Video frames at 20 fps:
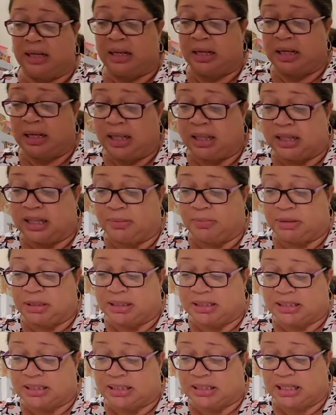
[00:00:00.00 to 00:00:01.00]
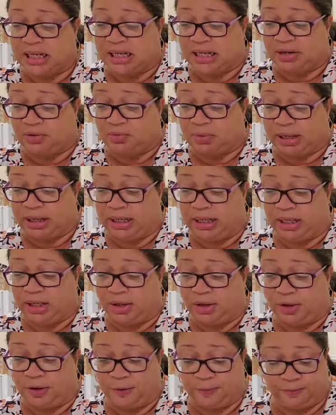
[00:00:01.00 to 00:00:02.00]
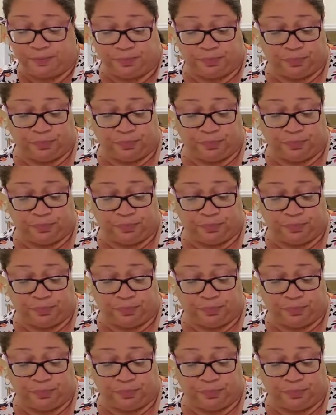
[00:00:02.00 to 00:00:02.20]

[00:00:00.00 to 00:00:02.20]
And then I'm going to sit it right here